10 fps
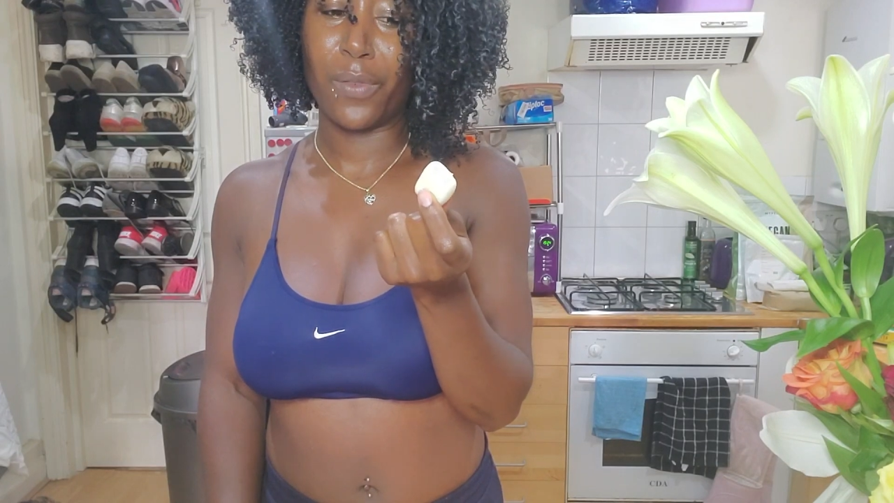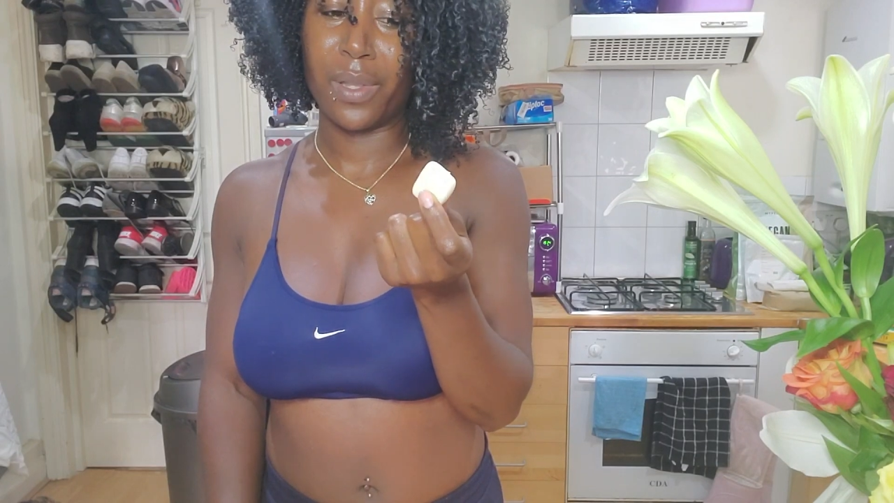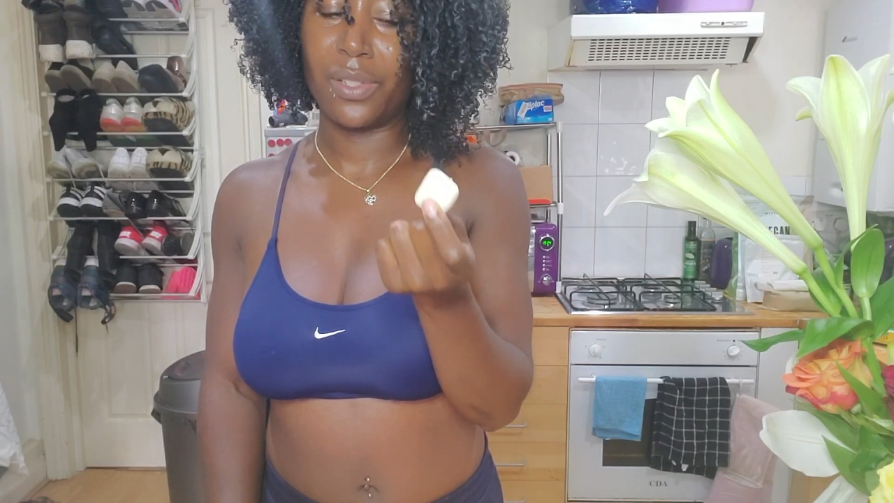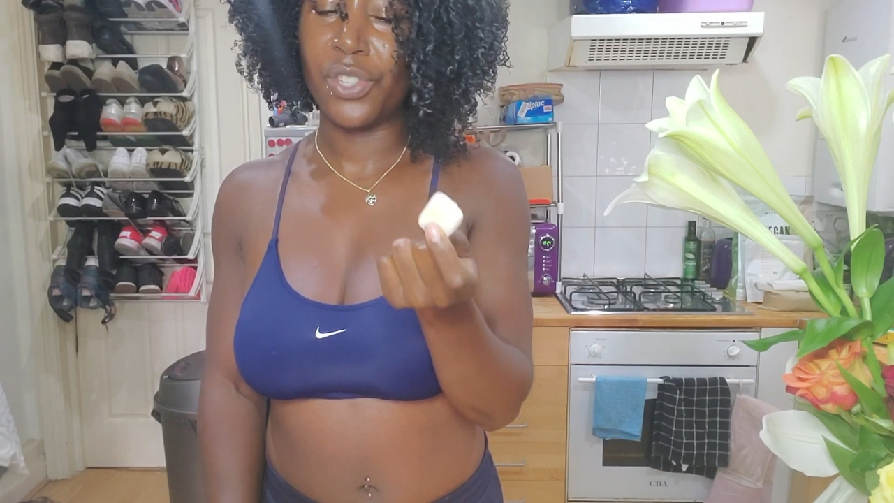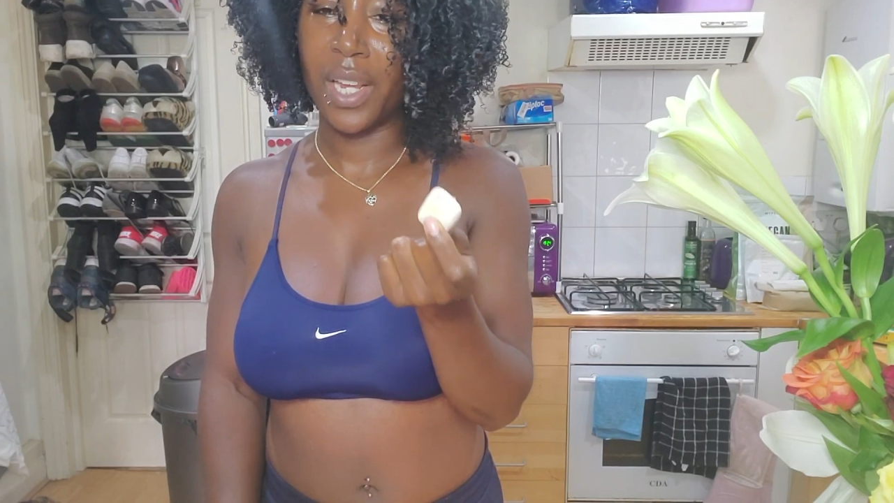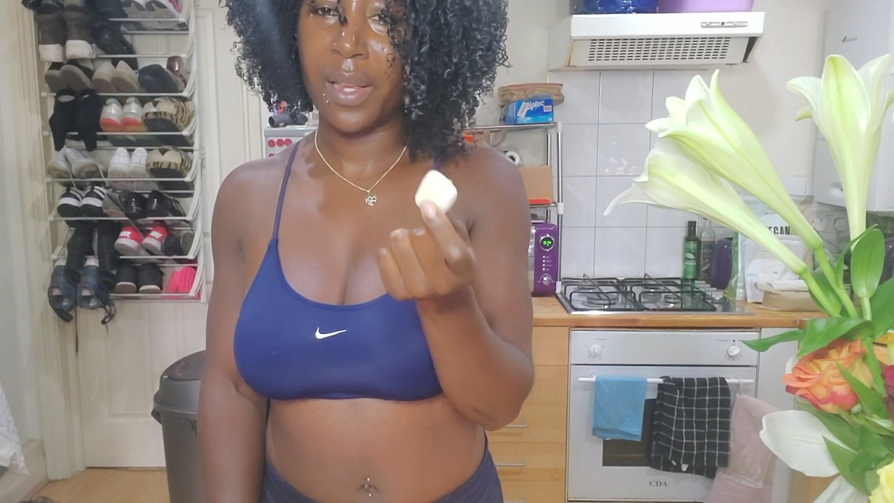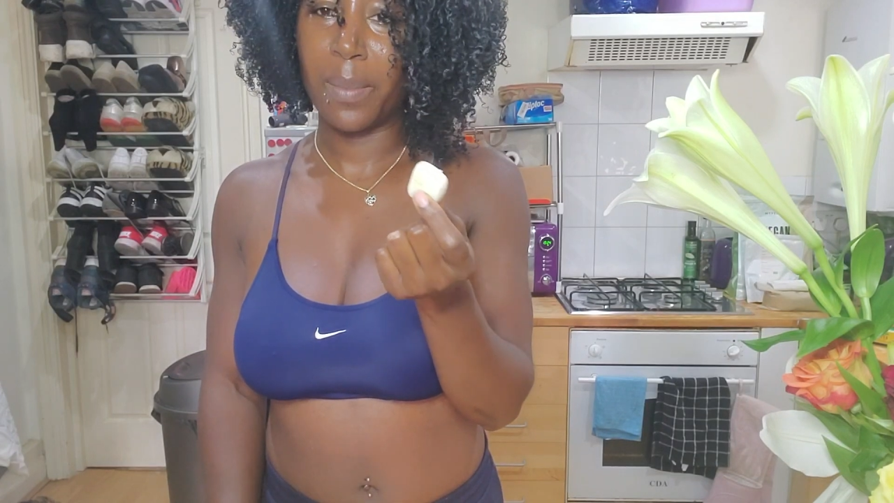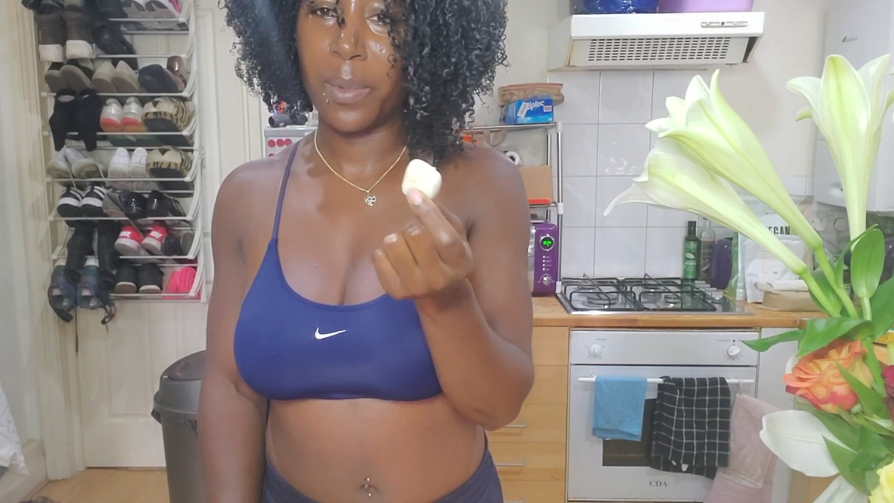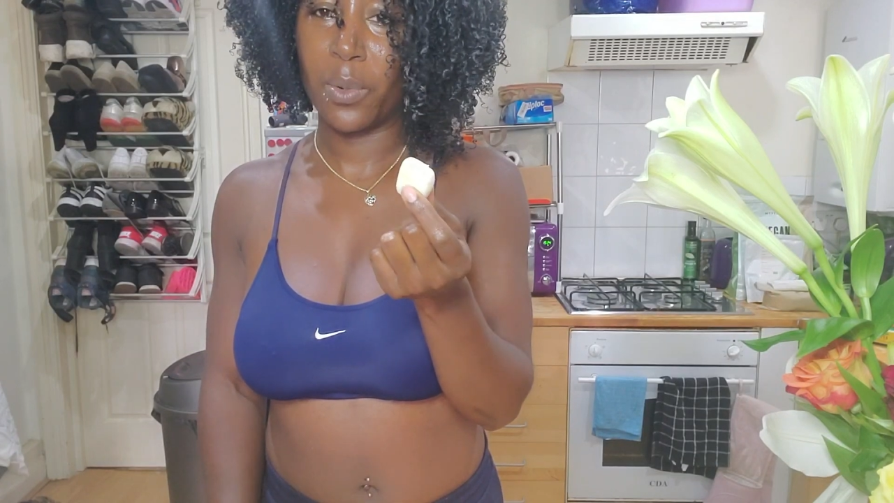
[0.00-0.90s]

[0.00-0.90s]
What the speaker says: for the gym and